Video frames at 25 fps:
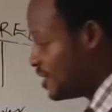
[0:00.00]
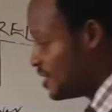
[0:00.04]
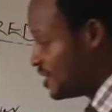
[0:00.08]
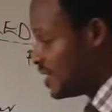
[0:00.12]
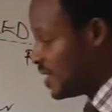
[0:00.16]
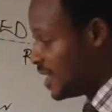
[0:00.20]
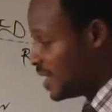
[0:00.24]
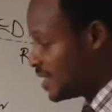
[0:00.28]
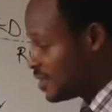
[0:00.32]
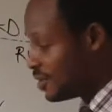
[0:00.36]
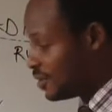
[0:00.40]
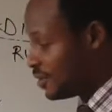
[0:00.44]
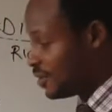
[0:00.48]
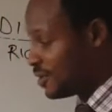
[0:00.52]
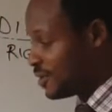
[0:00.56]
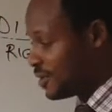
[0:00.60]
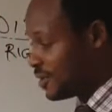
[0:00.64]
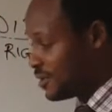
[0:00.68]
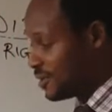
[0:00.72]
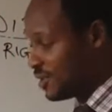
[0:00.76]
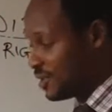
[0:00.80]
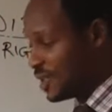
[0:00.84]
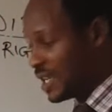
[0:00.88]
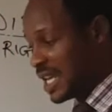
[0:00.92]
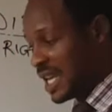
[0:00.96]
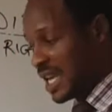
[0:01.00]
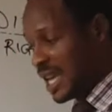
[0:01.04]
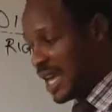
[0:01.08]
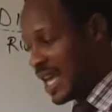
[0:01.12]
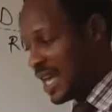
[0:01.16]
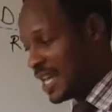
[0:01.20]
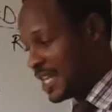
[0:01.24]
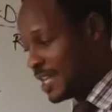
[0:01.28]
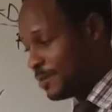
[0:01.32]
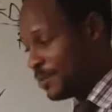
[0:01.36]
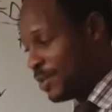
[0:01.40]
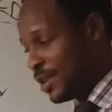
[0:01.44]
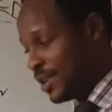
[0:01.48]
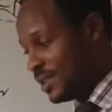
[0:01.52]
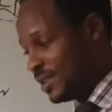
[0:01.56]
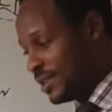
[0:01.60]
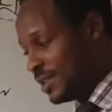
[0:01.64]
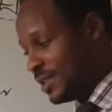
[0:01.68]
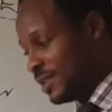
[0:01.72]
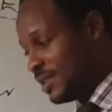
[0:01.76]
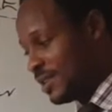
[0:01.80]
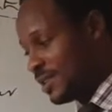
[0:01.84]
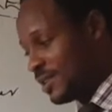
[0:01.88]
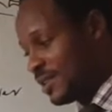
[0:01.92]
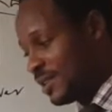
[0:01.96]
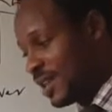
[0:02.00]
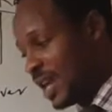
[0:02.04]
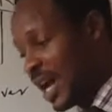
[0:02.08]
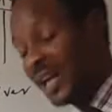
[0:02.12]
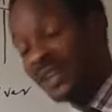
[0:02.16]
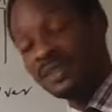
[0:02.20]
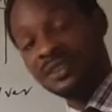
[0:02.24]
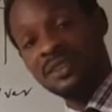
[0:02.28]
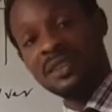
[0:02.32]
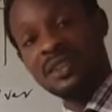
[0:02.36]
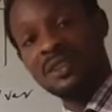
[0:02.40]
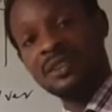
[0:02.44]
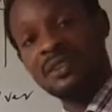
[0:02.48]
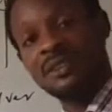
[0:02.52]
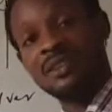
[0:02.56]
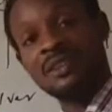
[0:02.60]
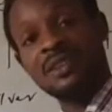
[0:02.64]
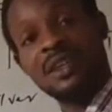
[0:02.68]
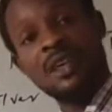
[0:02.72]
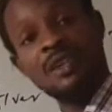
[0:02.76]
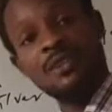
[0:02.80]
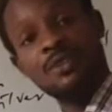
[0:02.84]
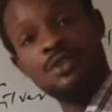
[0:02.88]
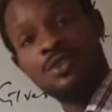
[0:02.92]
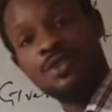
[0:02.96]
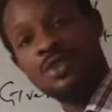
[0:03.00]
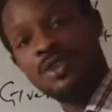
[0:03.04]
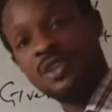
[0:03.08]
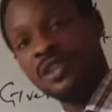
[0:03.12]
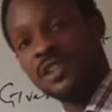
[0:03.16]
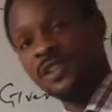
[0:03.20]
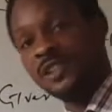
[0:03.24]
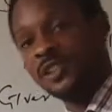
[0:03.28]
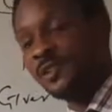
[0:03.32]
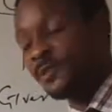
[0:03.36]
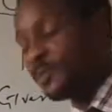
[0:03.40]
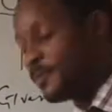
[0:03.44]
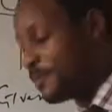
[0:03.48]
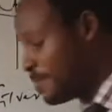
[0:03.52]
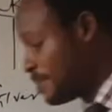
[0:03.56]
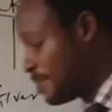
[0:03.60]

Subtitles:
debtors, expenses, assets, and drawings.